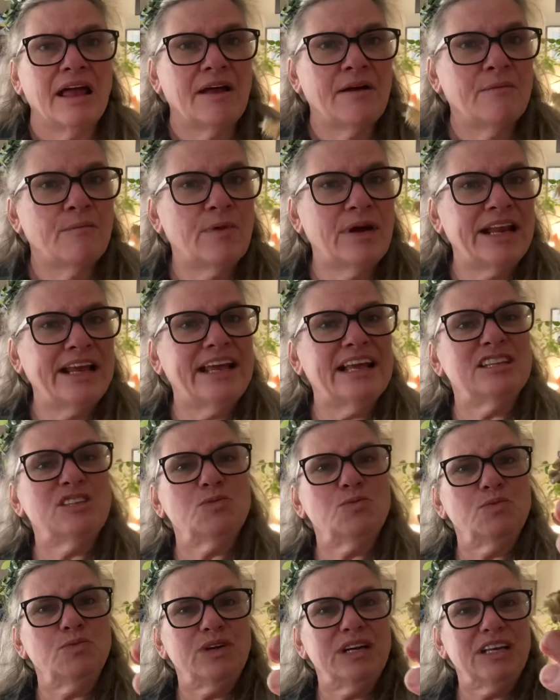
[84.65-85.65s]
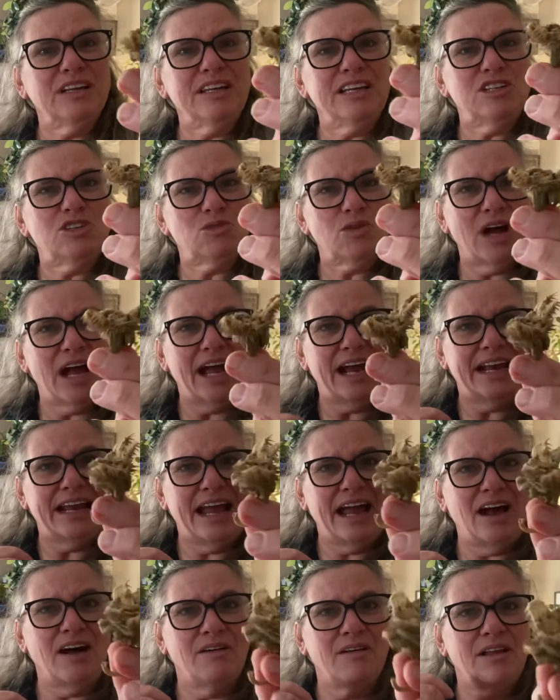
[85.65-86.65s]
When it gets really dried
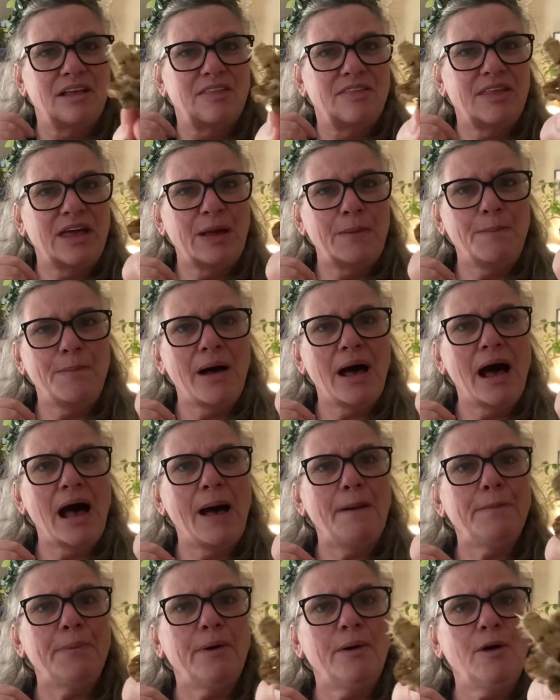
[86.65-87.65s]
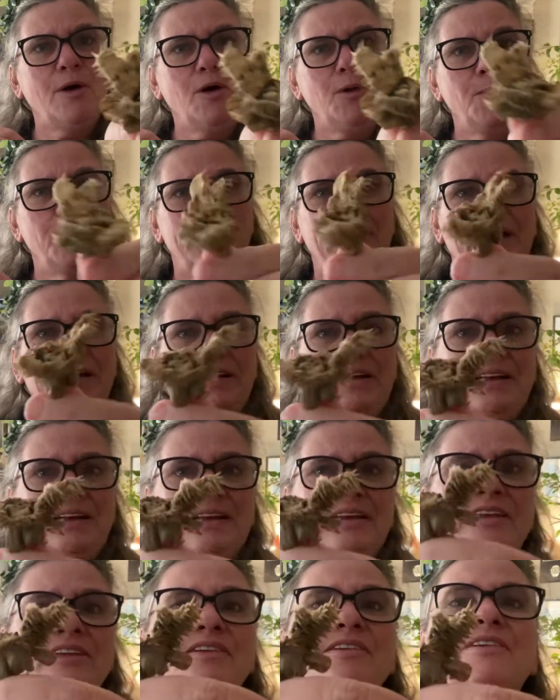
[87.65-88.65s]
out, they pop open.
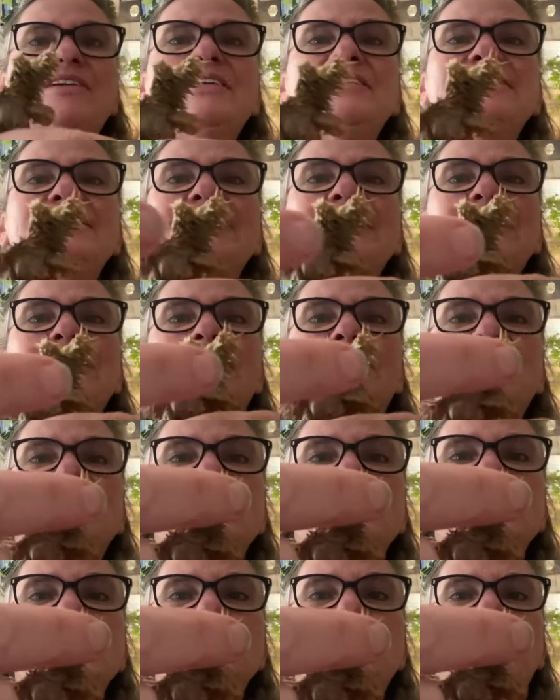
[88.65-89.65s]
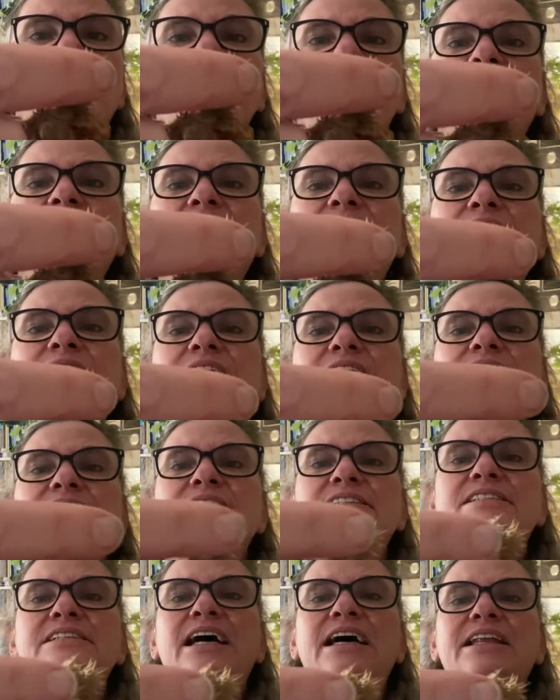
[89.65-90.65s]
You can see there's the spiky things.
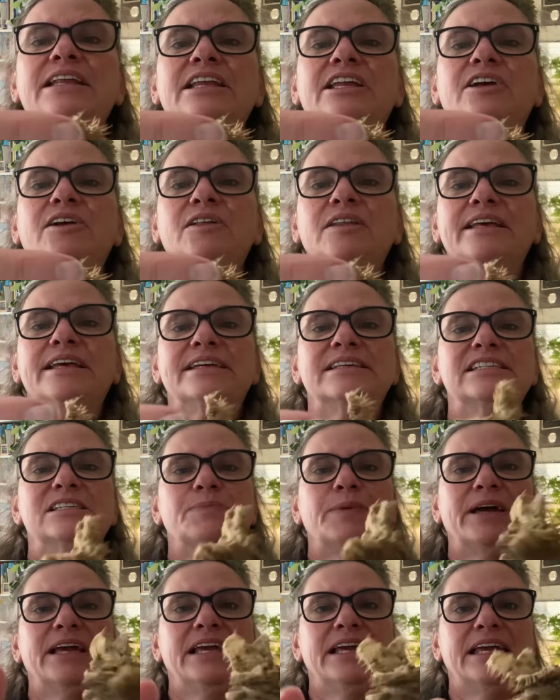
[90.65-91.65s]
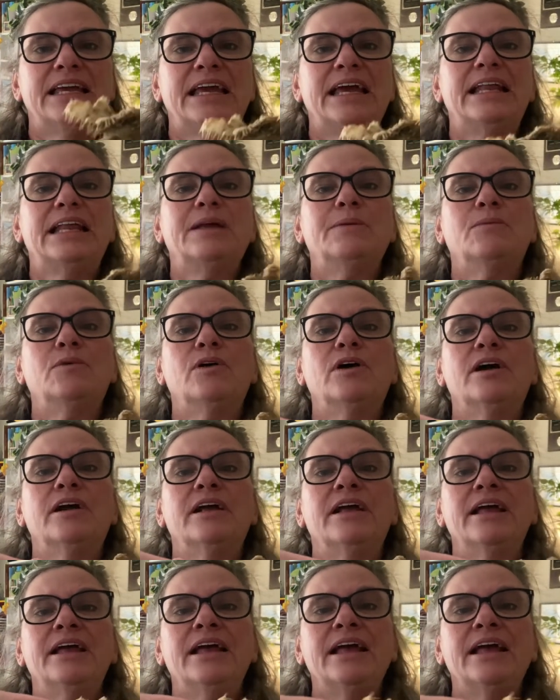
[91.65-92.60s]
It's not nearly as spiky anymore.